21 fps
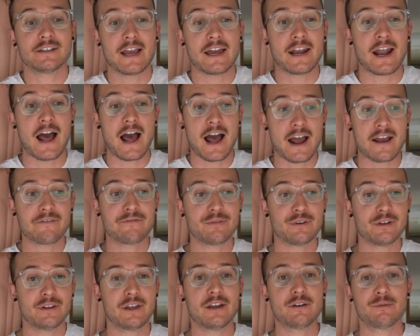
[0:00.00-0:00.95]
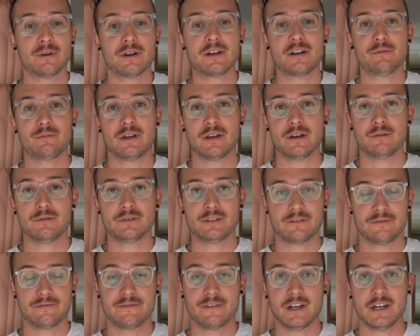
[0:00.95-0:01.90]
and I feel like we're gonna be able to
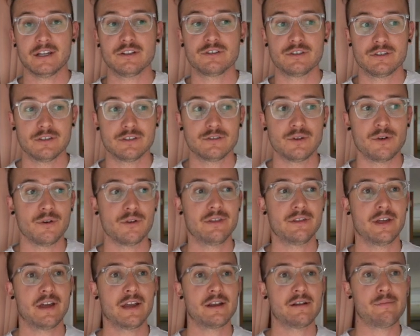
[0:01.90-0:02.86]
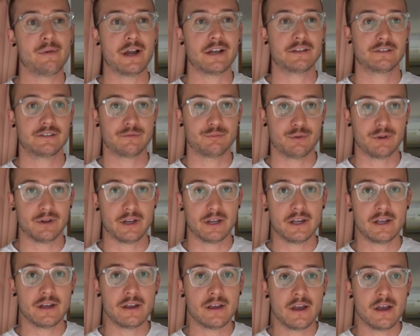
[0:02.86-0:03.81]
finish this whole thing by
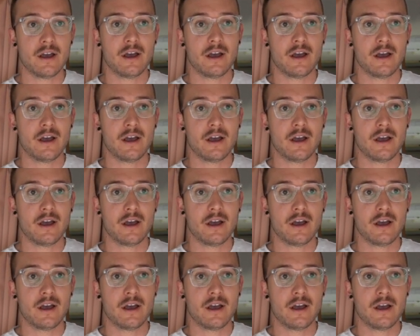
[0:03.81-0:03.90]
spring.